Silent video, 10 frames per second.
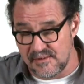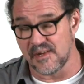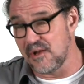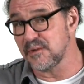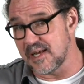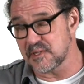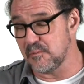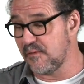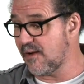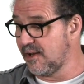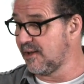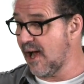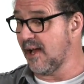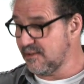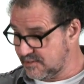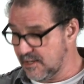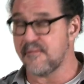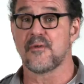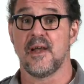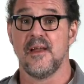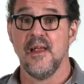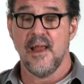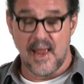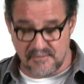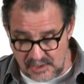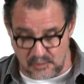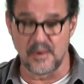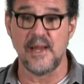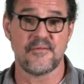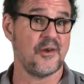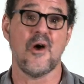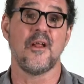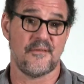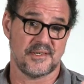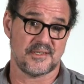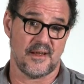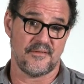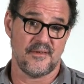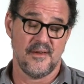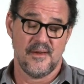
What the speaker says: Even in the Old Testament, we find God suffering, having grief, and all of this stuff.